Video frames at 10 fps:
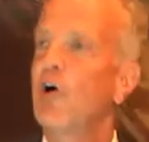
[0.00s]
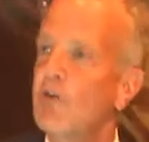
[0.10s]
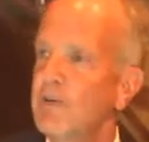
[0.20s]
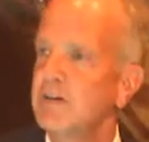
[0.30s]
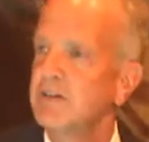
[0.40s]

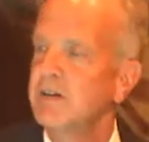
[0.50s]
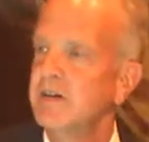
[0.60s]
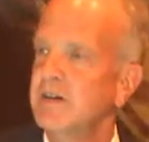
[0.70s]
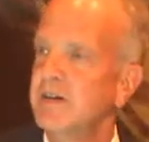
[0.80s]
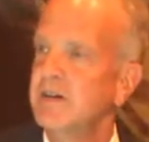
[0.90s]
over
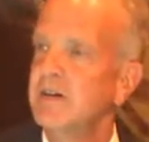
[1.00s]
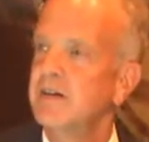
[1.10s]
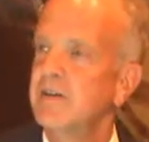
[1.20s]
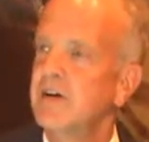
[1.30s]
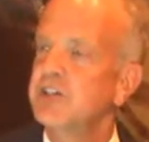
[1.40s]

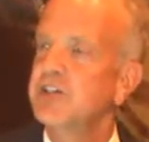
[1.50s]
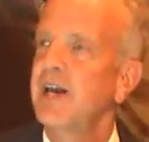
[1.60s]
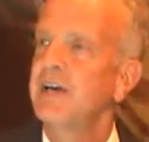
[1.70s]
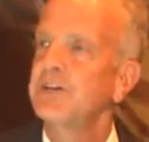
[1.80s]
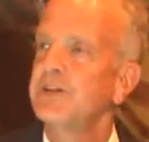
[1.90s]
their
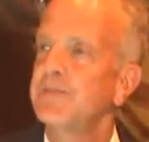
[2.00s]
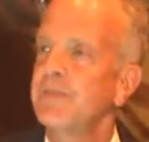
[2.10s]
exchange.